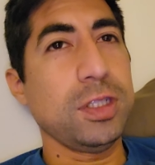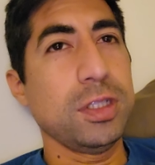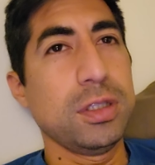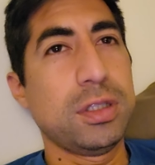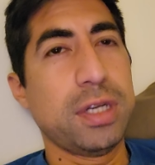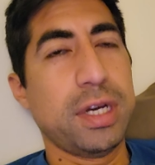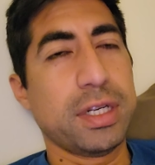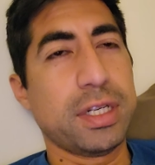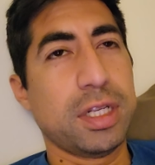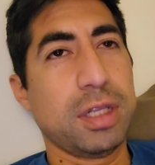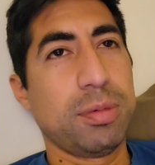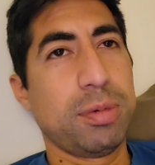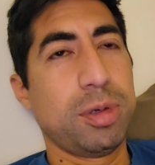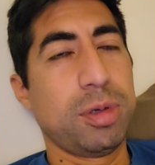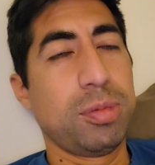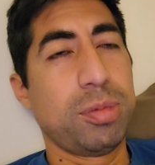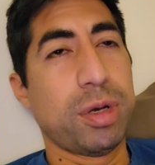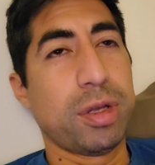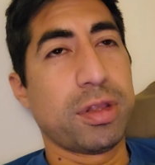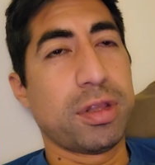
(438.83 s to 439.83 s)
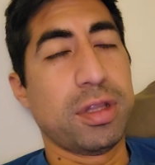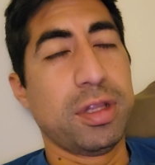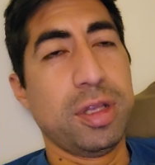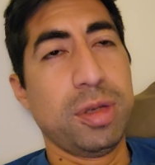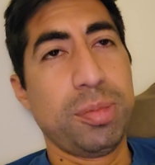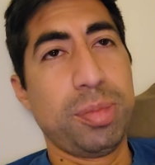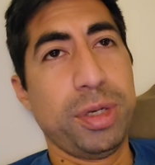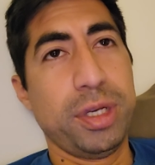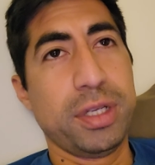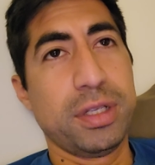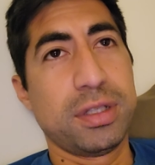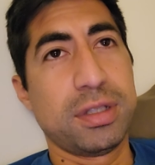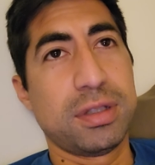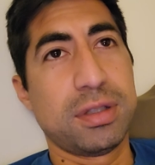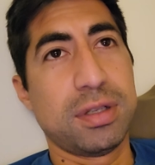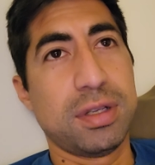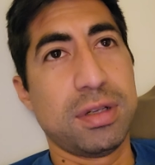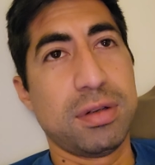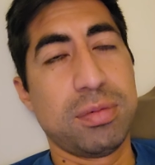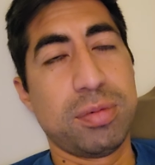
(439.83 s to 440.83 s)
Talked a little bit about the Olympics.
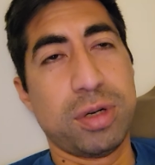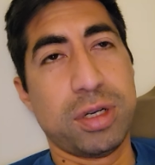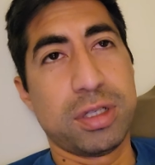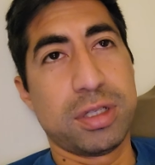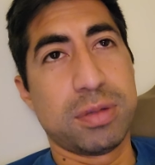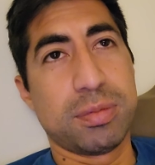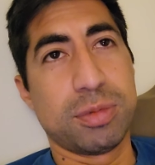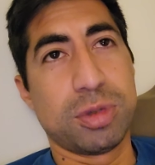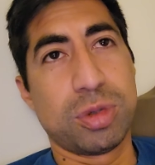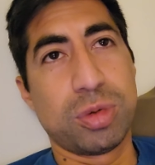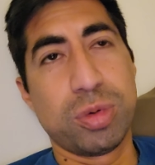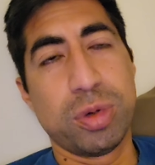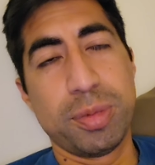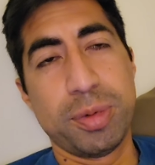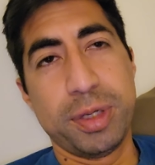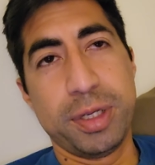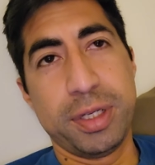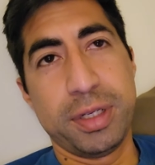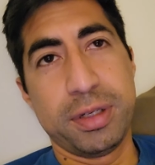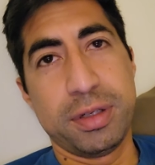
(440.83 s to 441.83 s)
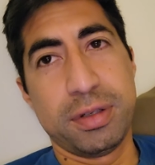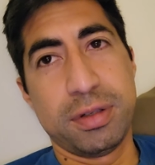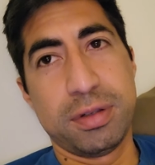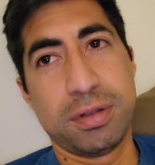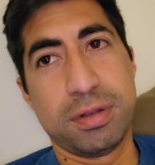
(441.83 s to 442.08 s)
Said watched some swimming.